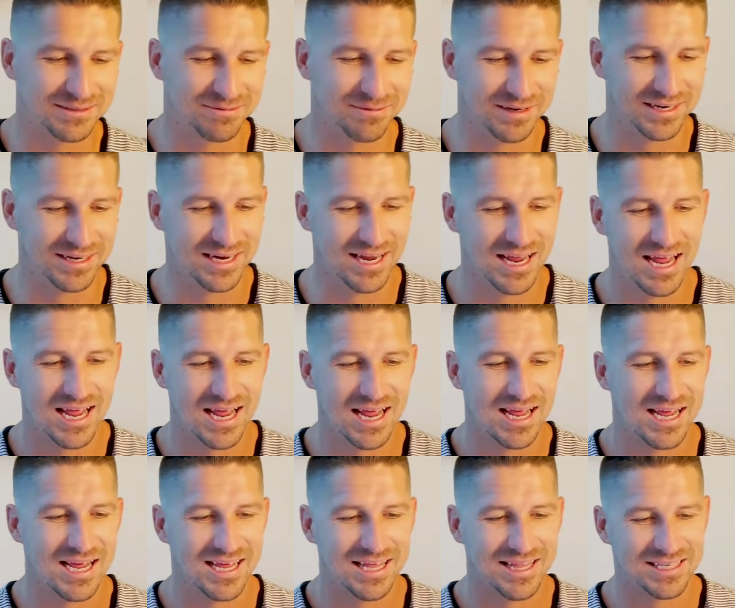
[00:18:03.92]
one.
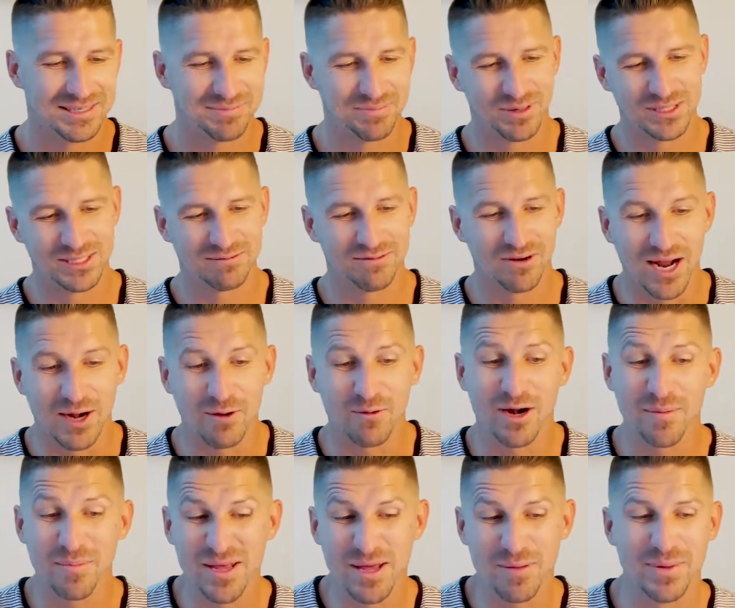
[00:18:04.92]
This person wrote, I don't want
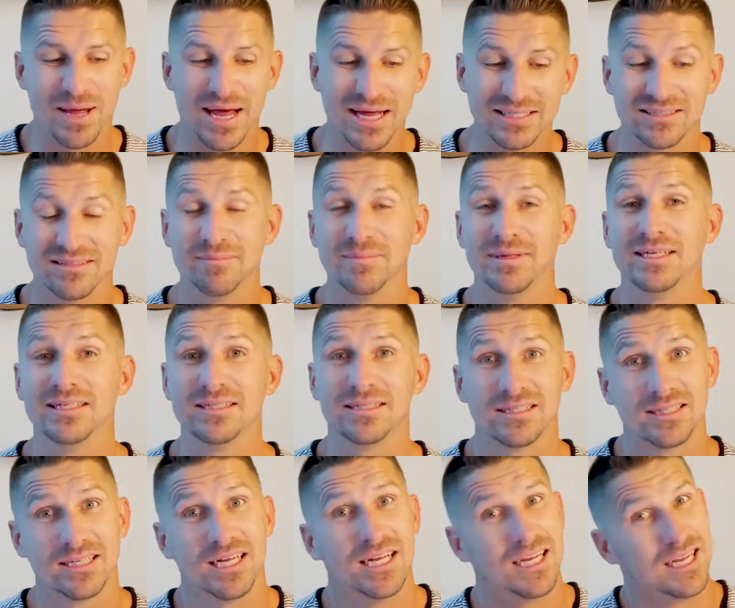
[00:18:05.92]
to be a
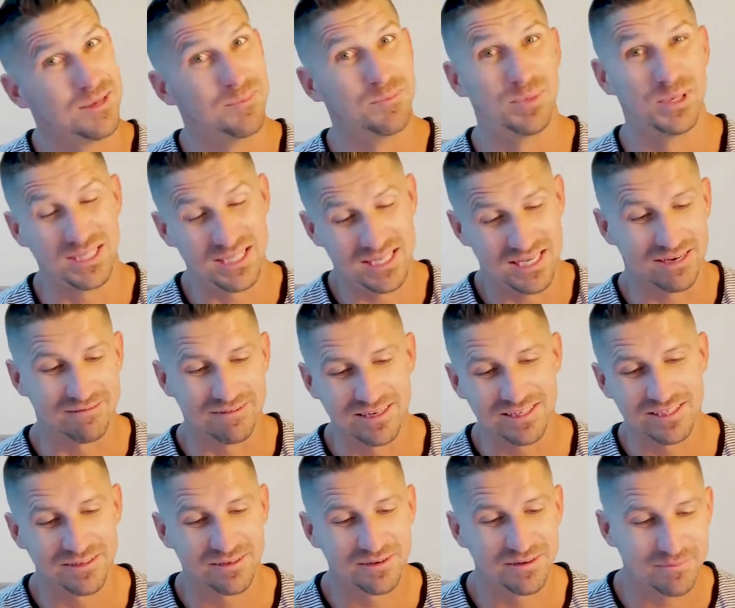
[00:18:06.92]
pessimist, but the
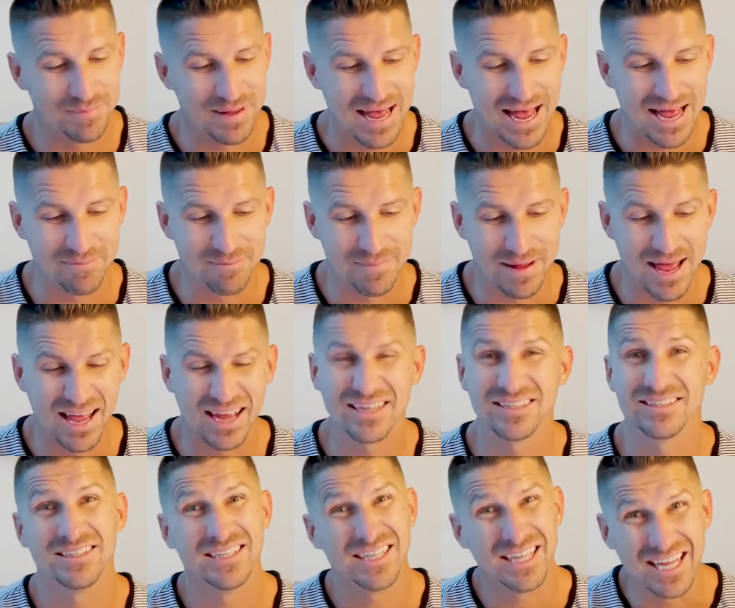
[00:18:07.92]
original Mad
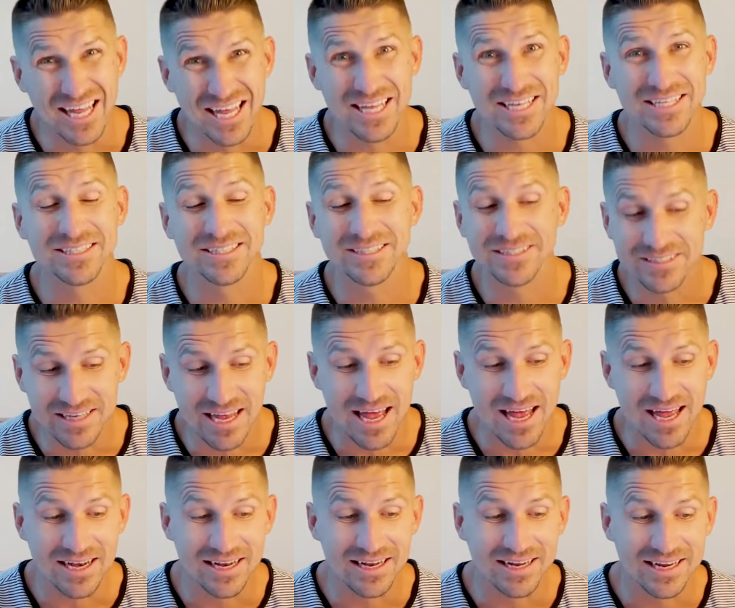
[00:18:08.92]
Max is
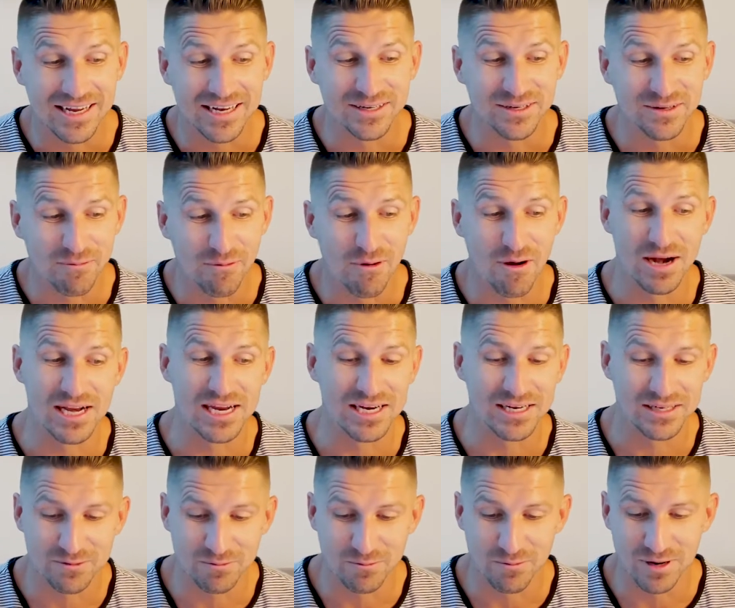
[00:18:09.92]
set in
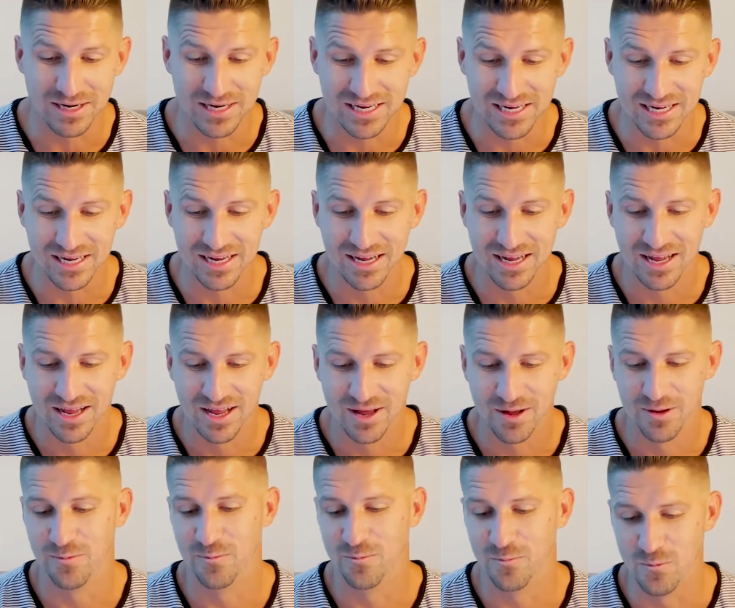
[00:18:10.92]

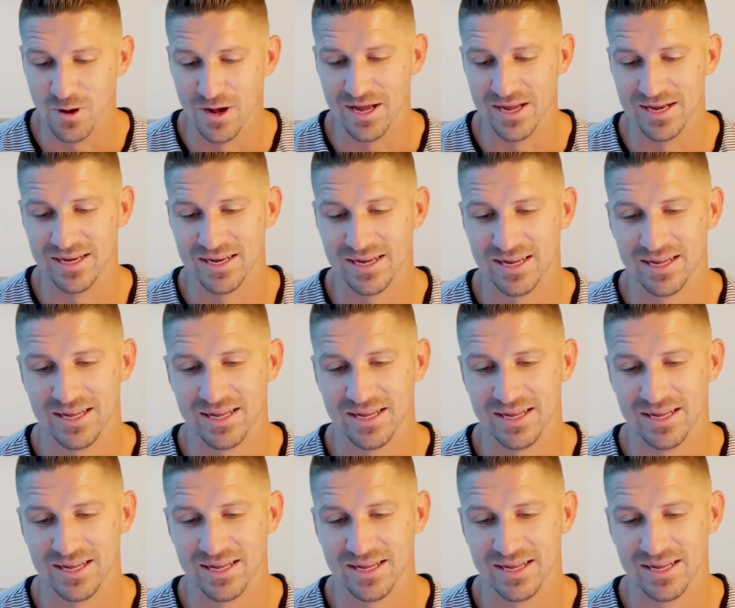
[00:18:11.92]
2021.